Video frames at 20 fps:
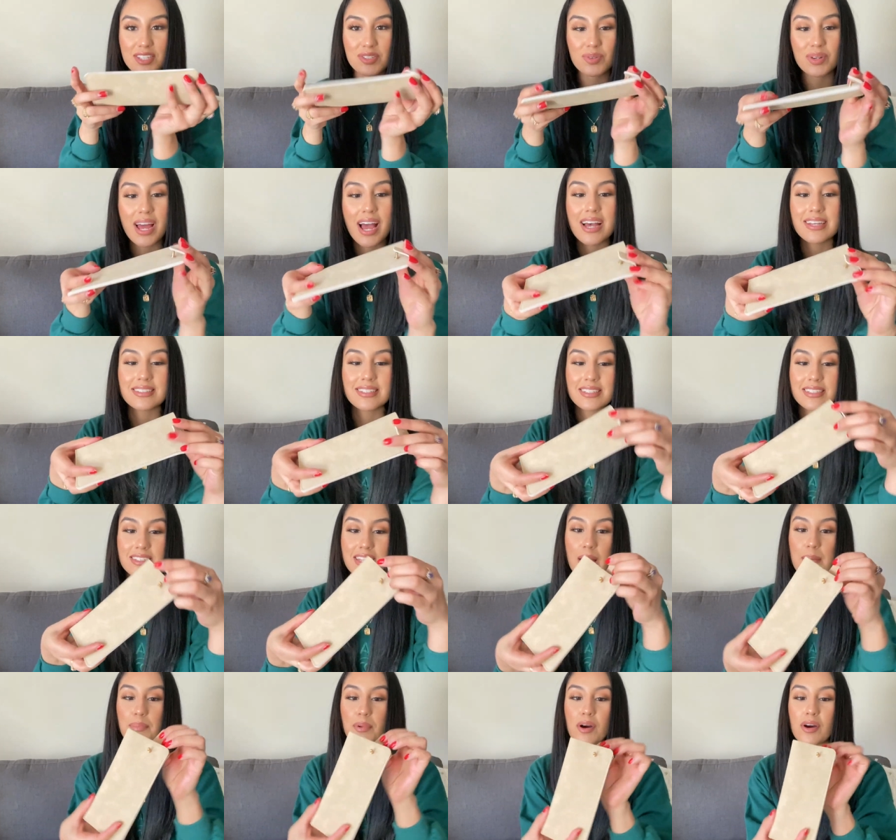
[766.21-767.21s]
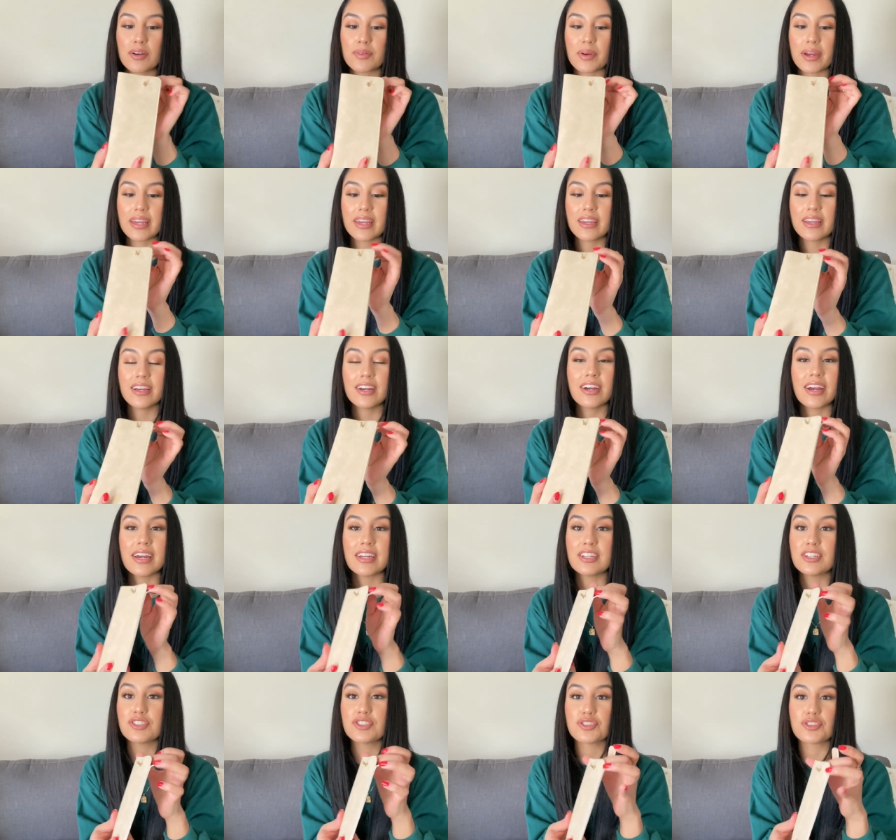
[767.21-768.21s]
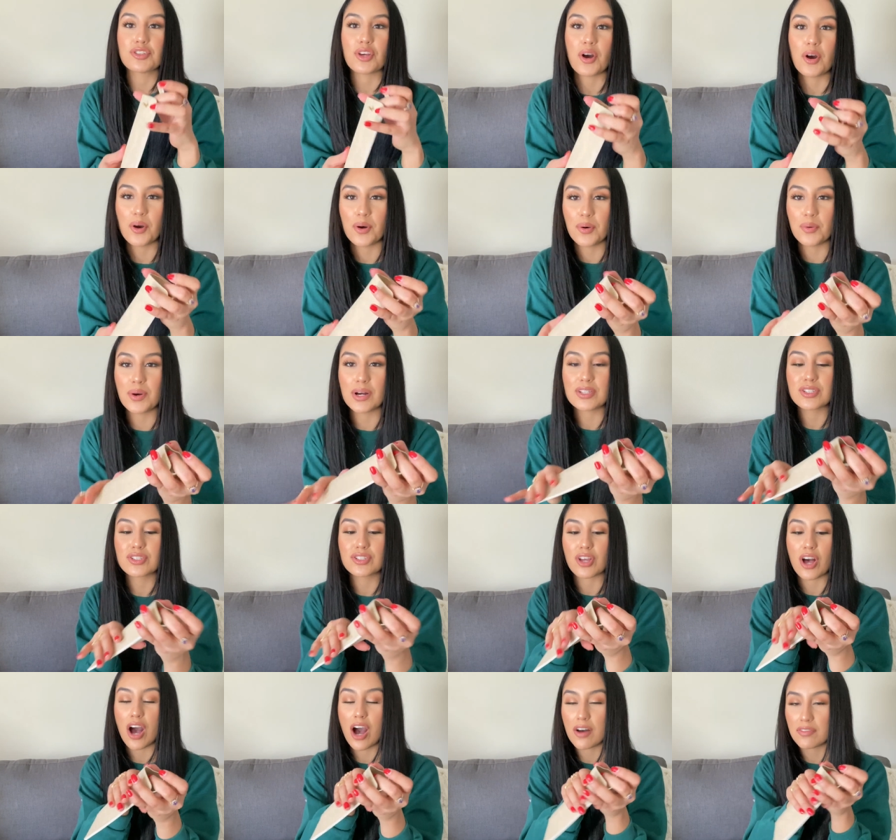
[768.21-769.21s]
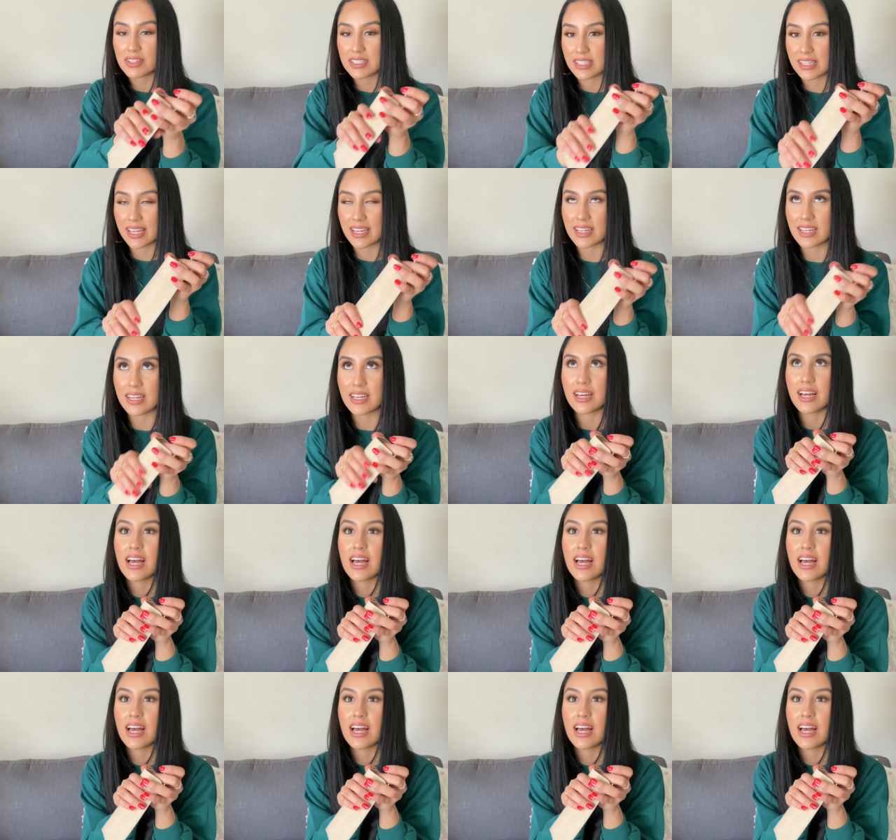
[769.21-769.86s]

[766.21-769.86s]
And then this one has a snap on right here and it's so soft.